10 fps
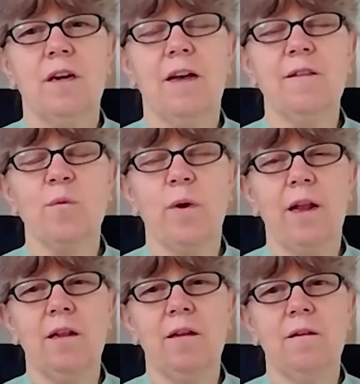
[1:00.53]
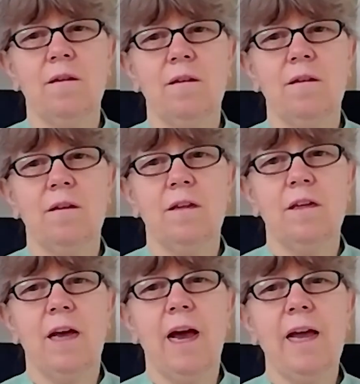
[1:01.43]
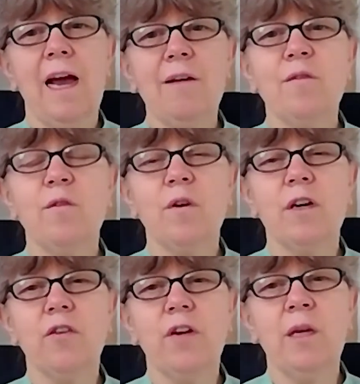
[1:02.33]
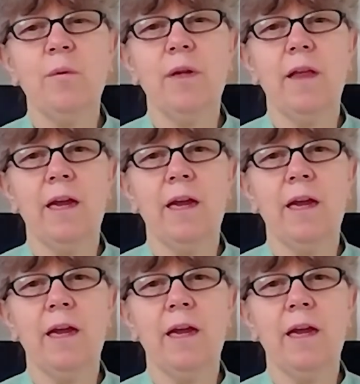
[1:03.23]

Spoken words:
as well. I have to agree with